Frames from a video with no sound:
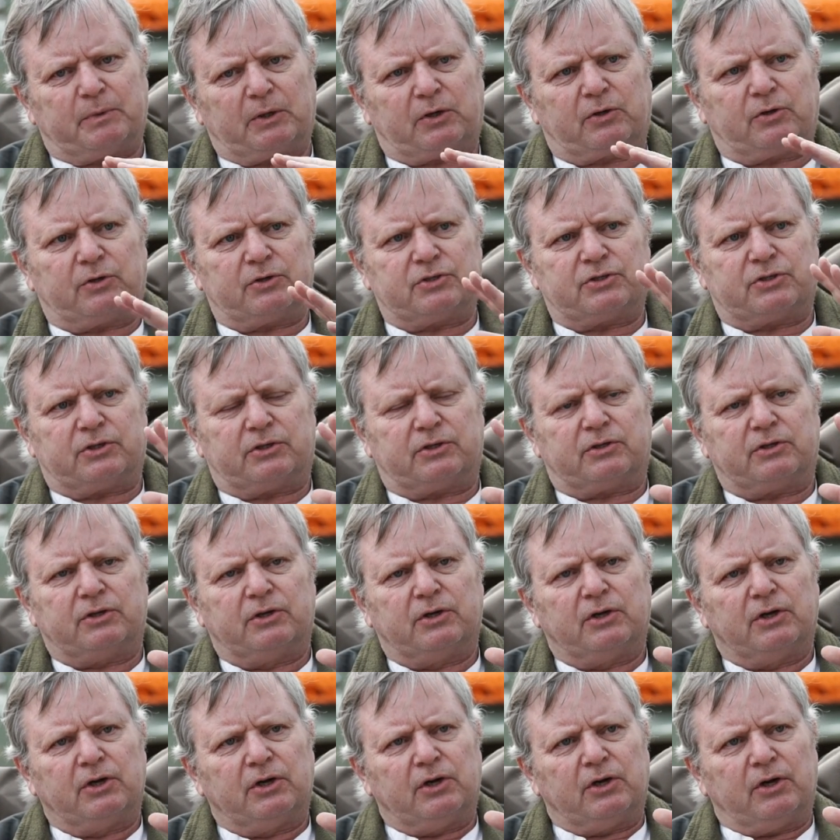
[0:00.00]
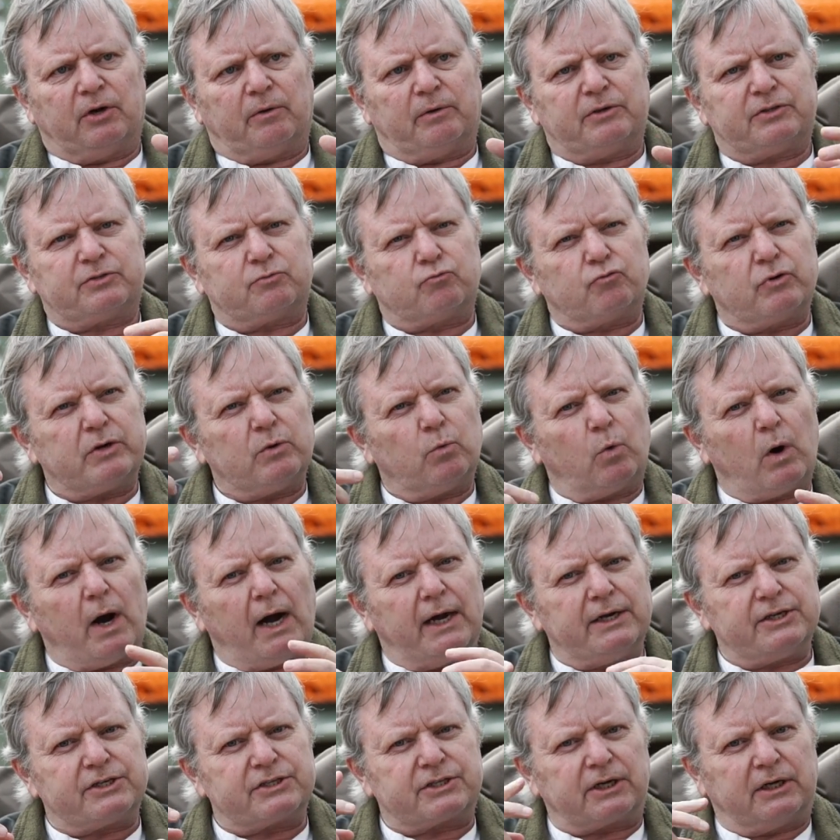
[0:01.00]
because the, let's
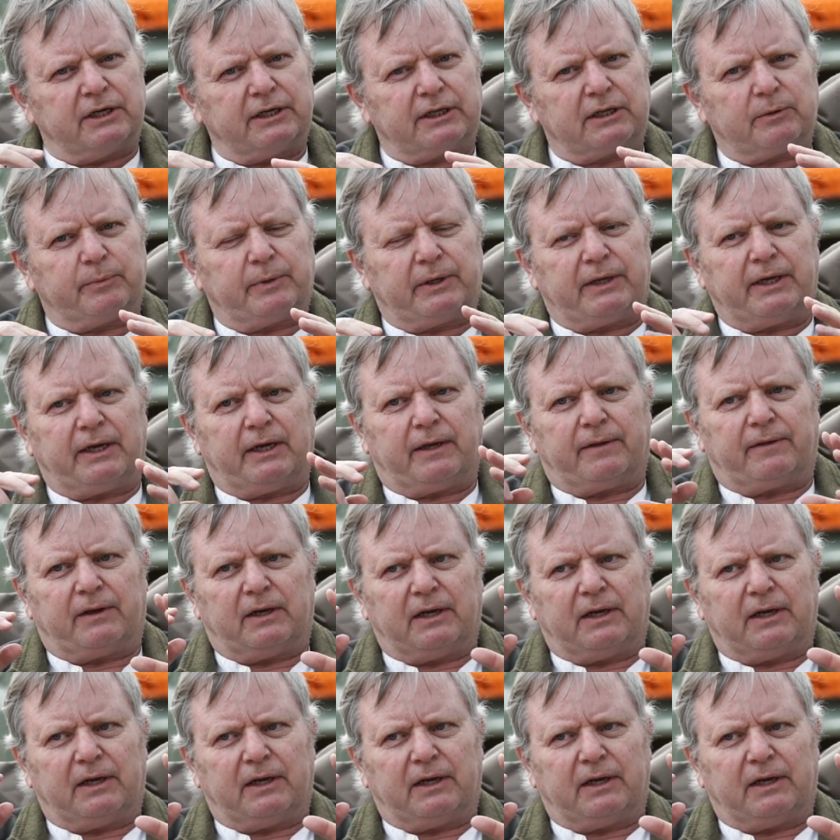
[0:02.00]
rewind just a little bit here.